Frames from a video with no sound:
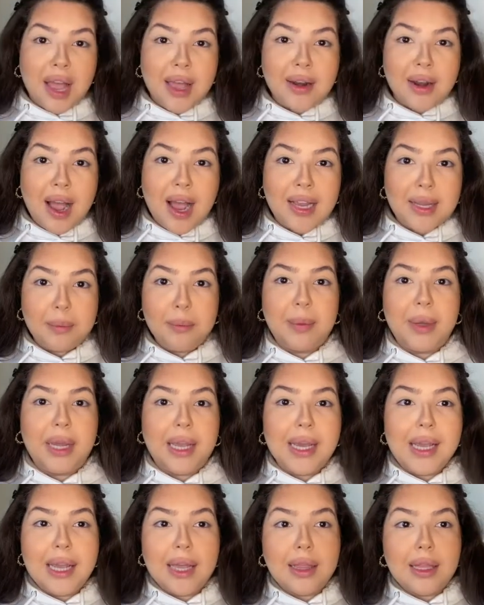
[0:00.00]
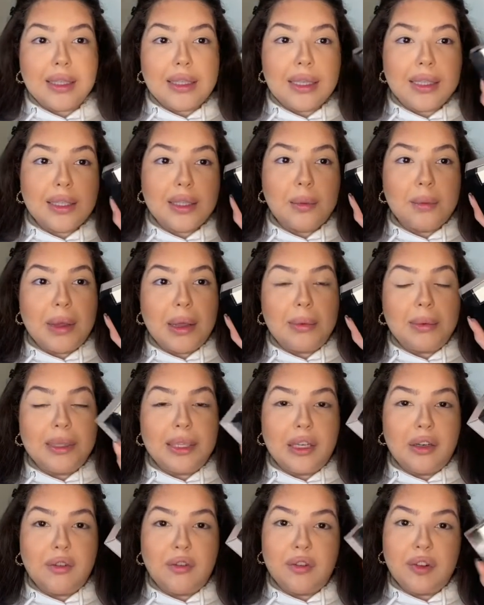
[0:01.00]
I bake. This is the
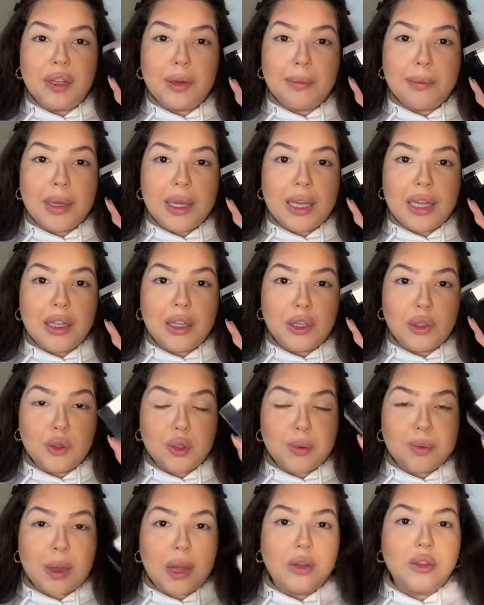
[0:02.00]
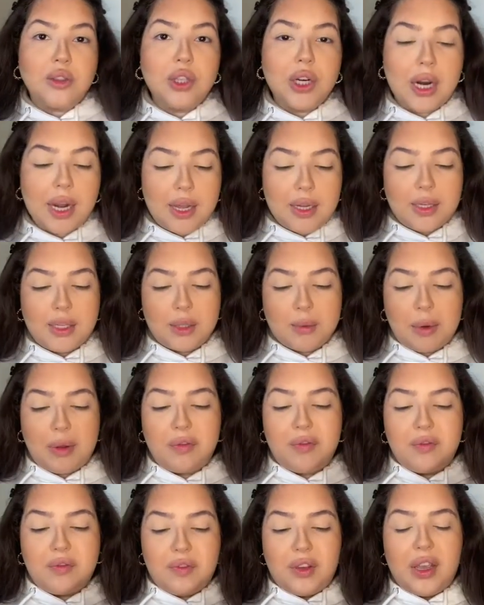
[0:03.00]
Maybelline Fit Me Loose Powder, and it's my
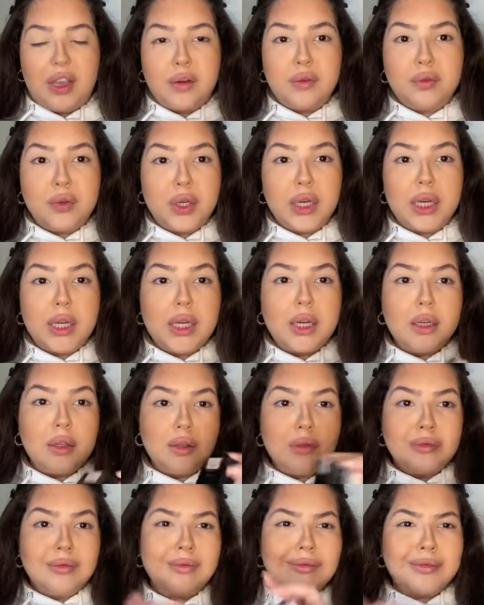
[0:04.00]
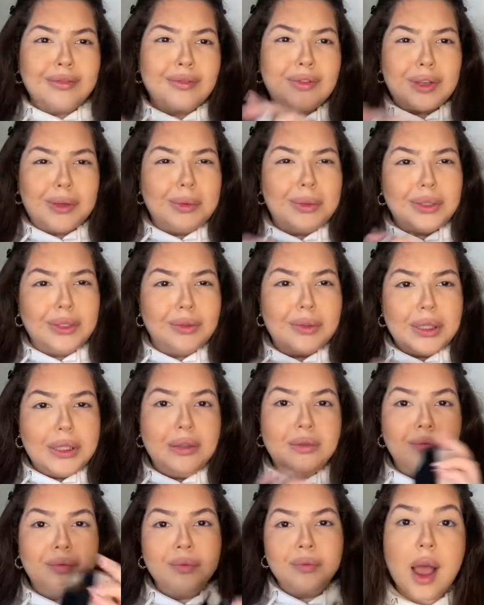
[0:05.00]
favorite. What am I doing?
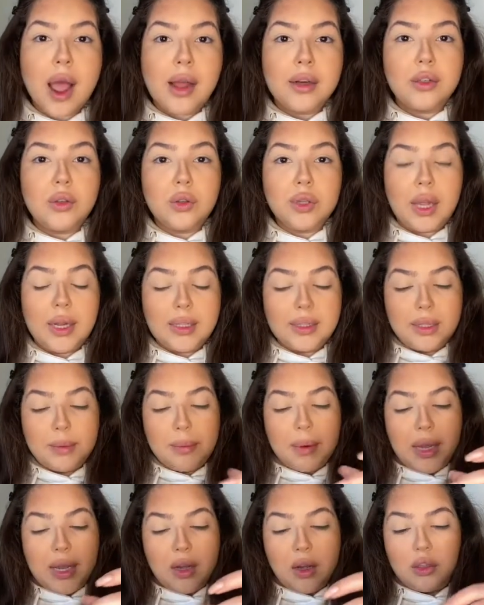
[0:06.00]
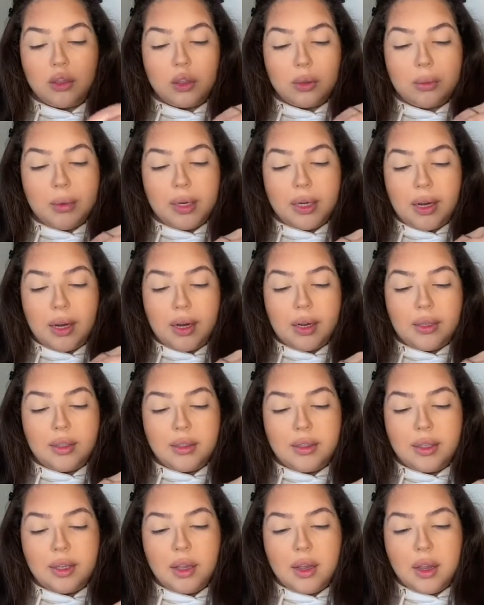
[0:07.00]
I don't like to bake under my
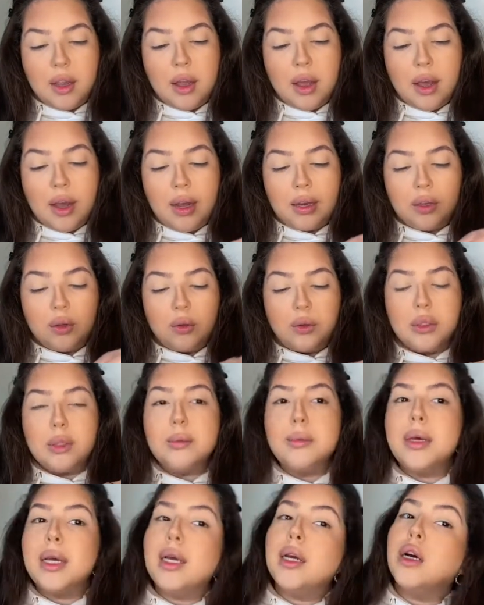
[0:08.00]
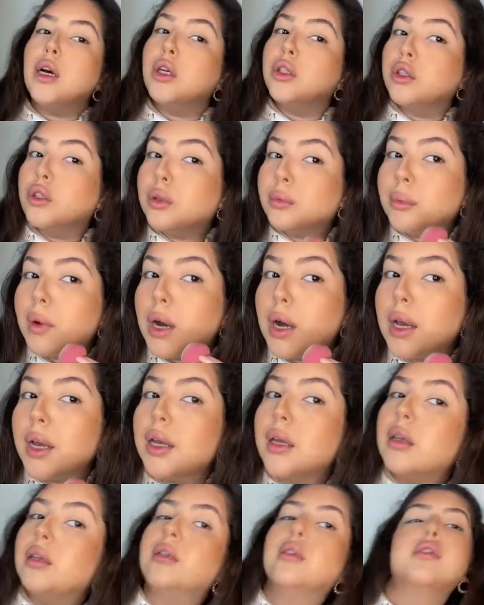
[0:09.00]
eyes. I only bake under my
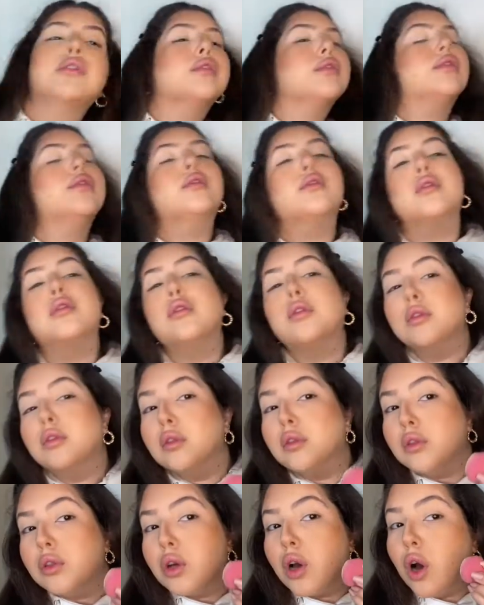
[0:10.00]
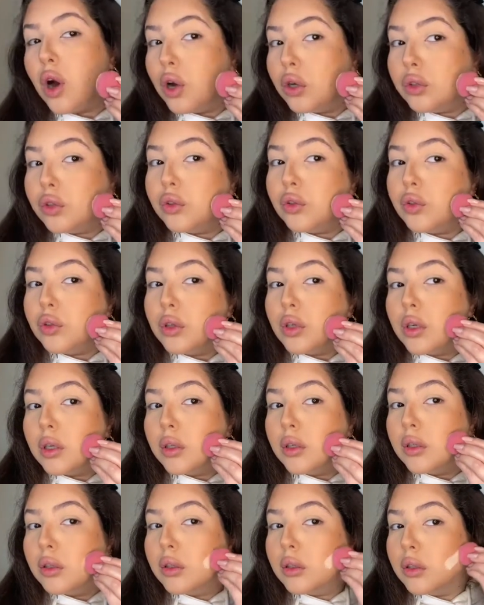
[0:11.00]
contour
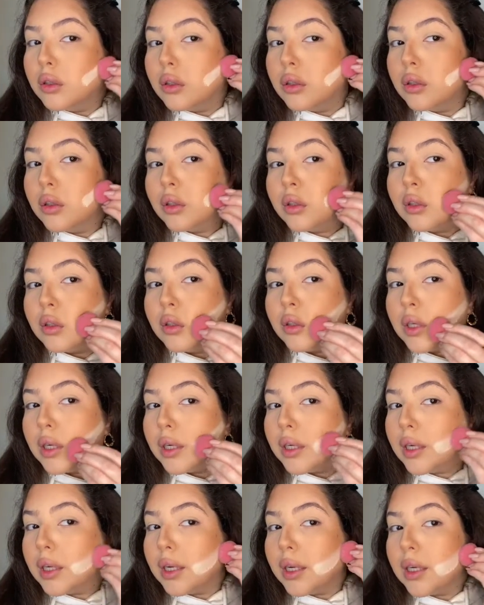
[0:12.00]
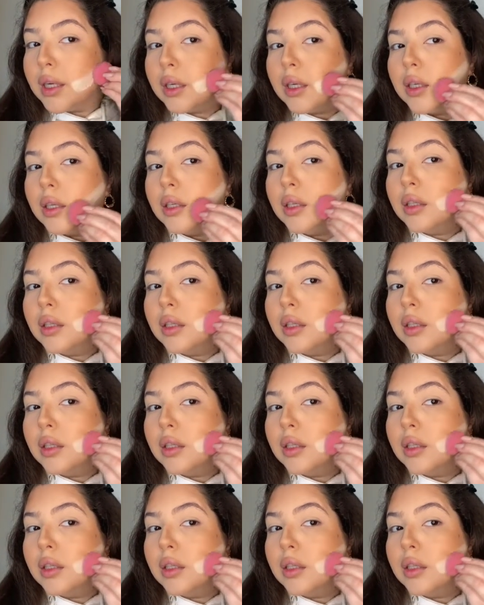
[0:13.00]
right here.